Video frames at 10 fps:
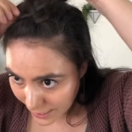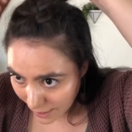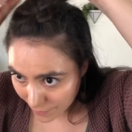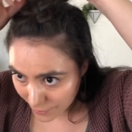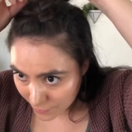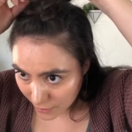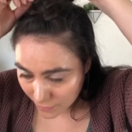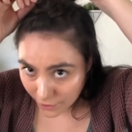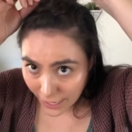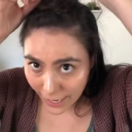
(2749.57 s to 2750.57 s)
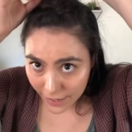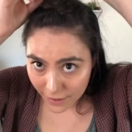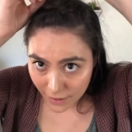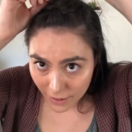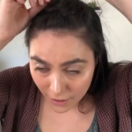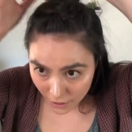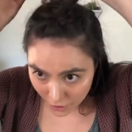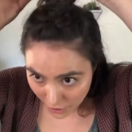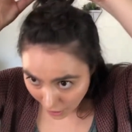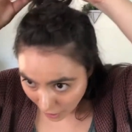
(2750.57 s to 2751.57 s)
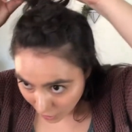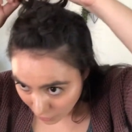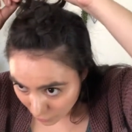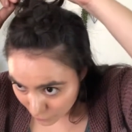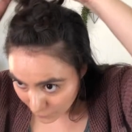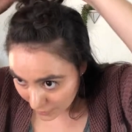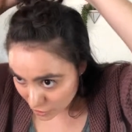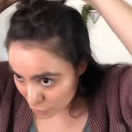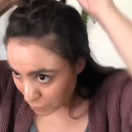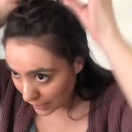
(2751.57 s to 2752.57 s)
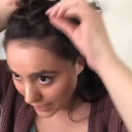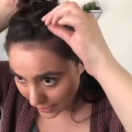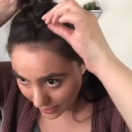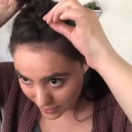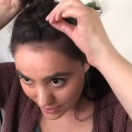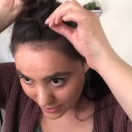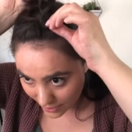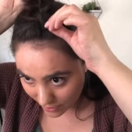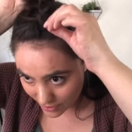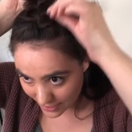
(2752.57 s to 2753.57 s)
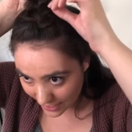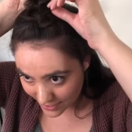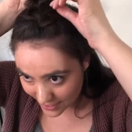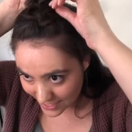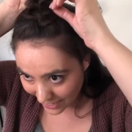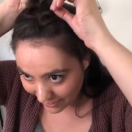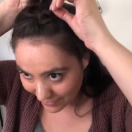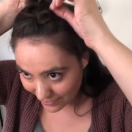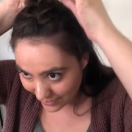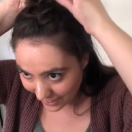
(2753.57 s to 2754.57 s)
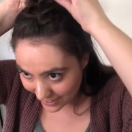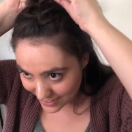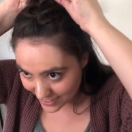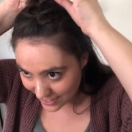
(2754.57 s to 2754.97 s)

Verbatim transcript: out in the front of your head. No French braiding skills necessary for this.